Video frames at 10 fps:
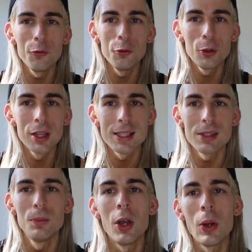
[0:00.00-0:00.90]
through
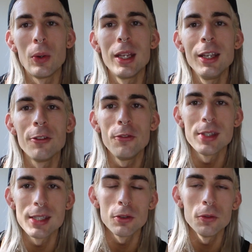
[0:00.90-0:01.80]
this world in a
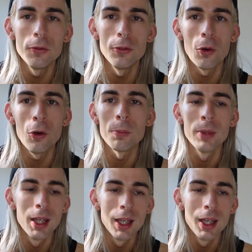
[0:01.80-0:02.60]
physical form.